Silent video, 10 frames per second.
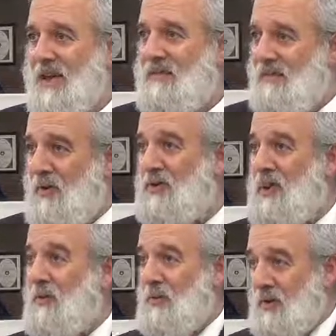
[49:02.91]
At first,
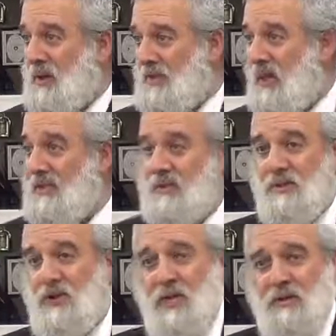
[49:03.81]
they were going to test to
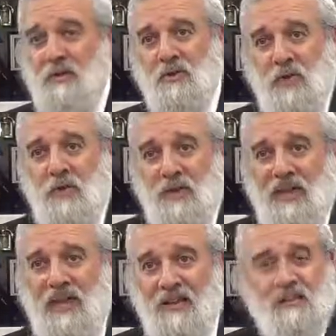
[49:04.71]
see that there's no
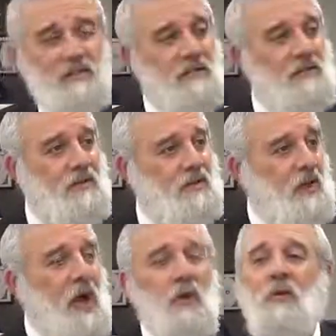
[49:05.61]
leaks. So
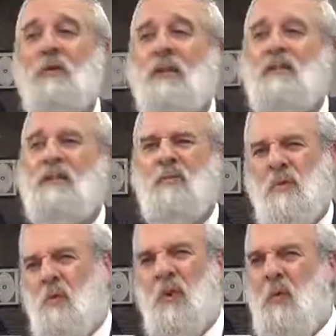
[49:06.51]
how do you test it
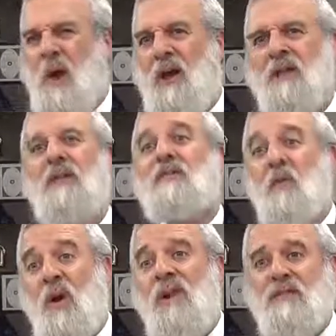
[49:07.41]
with real water? That's a
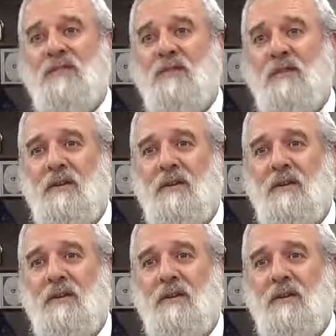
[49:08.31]
waste.